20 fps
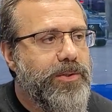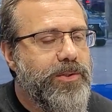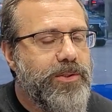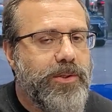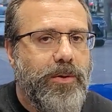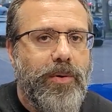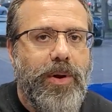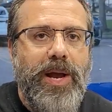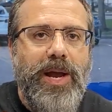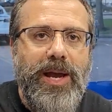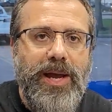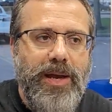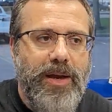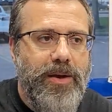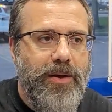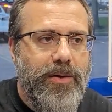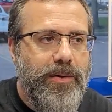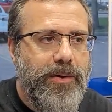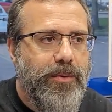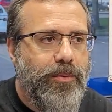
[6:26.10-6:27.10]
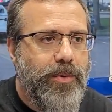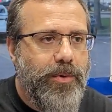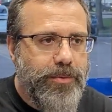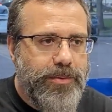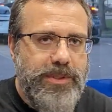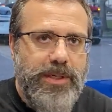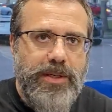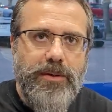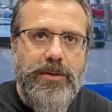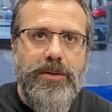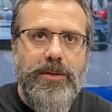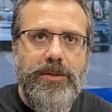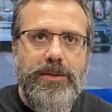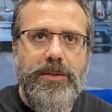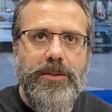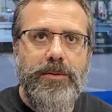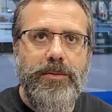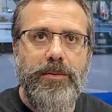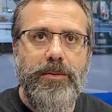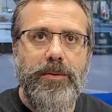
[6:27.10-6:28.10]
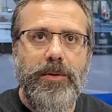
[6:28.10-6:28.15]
So what was I going to do?